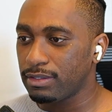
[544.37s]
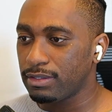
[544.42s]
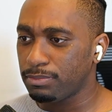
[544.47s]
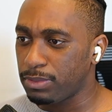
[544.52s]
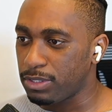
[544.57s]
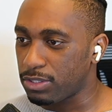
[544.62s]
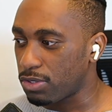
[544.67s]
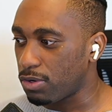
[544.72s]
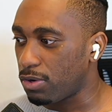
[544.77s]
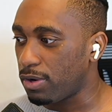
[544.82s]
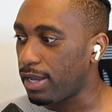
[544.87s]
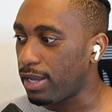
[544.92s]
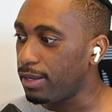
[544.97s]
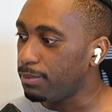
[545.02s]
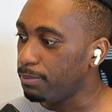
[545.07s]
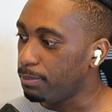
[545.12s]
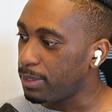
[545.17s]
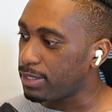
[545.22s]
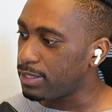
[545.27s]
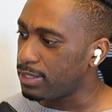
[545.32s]
please go
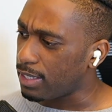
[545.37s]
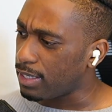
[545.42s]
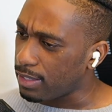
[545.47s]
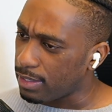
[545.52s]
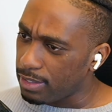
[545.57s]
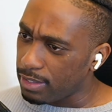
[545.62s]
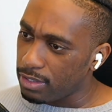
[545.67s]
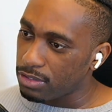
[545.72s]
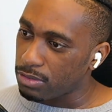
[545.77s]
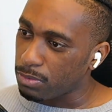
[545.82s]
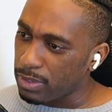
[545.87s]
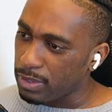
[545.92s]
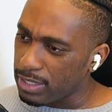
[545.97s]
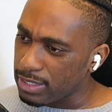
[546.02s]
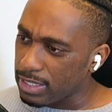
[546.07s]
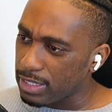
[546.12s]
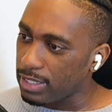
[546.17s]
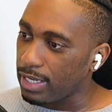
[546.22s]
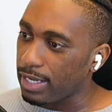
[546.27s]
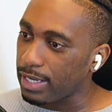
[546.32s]
ahead. But so what
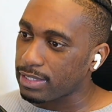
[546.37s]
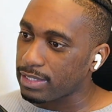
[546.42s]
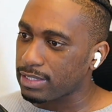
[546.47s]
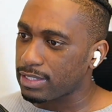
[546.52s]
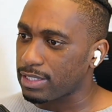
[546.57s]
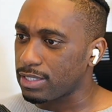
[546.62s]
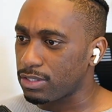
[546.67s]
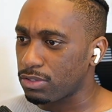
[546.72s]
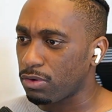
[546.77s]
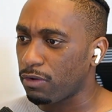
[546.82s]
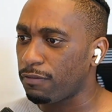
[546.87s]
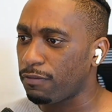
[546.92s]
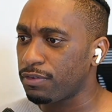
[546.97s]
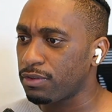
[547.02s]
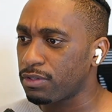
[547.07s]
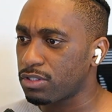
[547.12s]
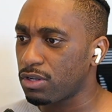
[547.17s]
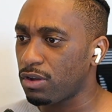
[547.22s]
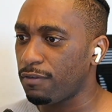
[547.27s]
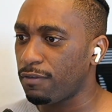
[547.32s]
is it like to sort of
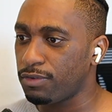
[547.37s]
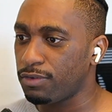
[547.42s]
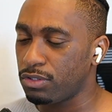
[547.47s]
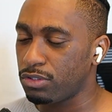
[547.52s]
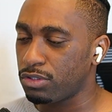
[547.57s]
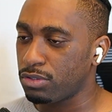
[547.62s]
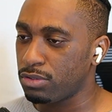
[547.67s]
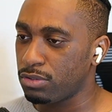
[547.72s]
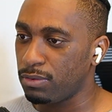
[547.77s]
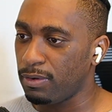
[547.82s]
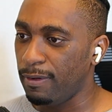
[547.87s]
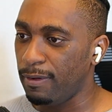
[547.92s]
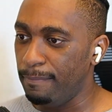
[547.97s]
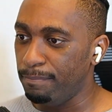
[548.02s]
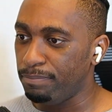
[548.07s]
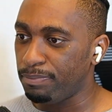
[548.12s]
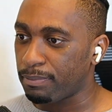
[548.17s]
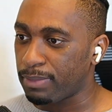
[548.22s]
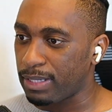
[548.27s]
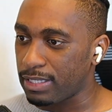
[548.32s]
solve for those two
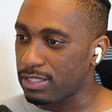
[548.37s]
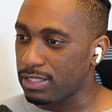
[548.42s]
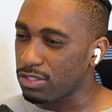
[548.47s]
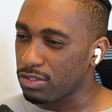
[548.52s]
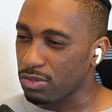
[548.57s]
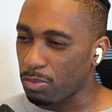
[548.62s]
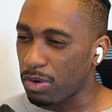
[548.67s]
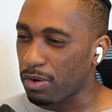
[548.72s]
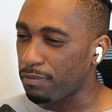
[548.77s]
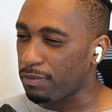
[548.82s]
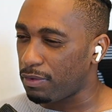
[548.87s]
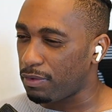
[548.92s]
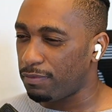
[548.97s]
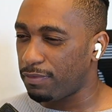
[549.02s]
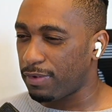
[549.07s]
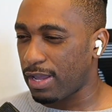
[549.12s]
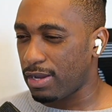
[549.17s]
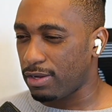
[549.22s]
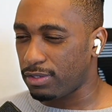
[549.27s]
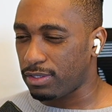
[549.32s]
places, or what have you
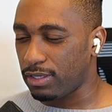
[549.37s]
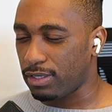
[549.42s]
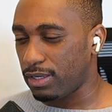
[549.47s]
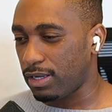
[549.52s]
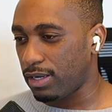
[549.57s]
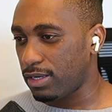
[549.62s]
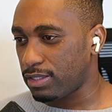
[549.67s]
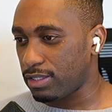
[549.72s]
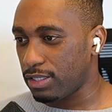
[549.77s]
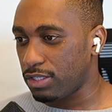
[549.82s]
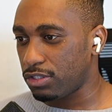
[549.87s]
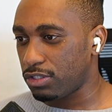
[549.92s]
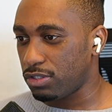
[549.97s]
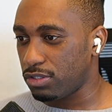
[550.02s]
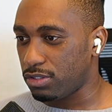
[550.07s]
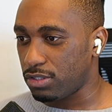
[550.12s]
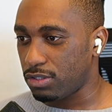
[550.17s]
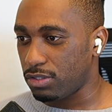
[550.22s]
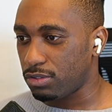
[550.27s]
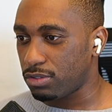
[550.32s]
found as
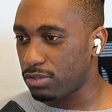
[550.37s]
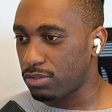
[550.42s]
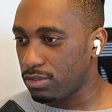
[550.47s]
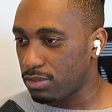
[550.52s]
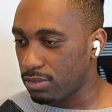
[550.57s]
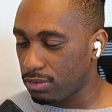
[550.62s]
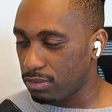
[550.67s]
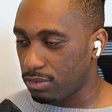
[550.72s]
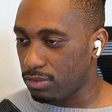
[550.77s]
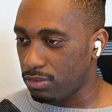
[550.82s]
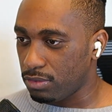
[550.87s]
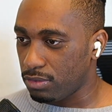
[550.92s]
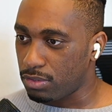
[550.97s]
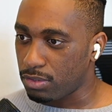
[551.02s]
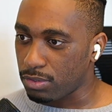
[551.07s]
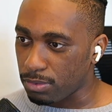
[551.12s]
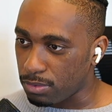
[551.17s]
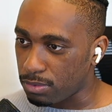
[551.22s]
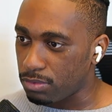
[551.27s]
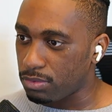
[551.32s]
issues in those
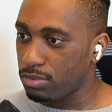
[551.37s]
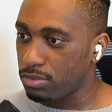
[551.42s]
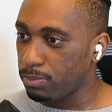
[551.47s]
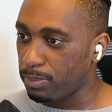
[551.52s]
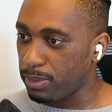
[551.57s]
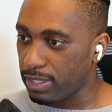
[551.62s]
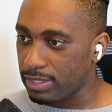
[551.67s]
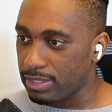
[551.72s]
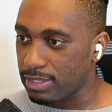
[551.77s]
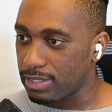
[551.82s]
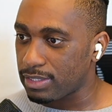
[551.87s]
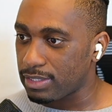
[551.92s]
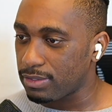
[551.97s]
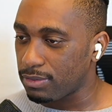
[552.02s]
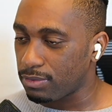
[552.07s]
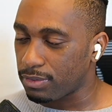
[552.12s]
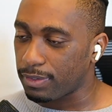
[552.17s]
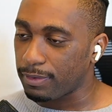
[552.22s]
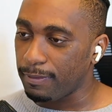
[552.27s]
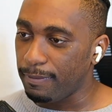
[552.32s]
two places
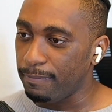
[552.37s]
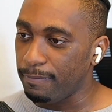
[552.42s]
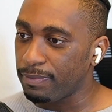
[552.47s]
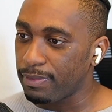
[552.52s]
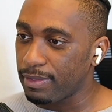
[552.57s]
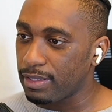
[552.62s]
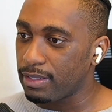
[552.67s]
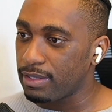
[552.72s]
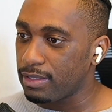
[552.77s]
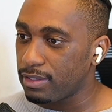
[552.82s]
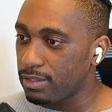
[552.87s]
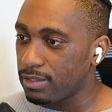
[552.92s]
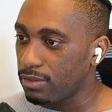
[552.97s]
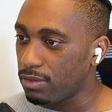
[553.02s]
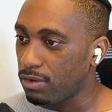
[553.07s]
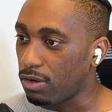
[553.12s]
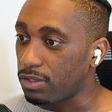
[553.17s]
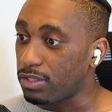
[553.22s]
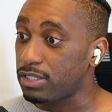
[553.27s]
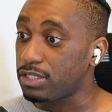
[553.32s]
or
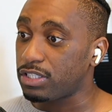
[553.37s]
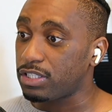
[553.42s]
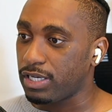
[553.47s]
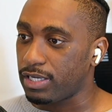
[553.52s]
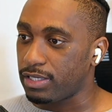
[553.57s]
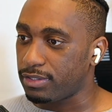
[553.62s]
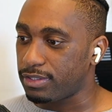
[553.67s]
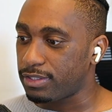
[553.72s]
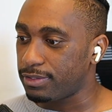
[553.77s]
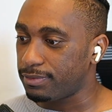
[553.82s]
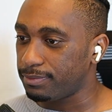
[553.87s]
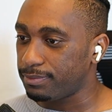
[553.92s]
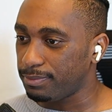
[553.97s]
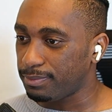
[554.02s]
all these channels?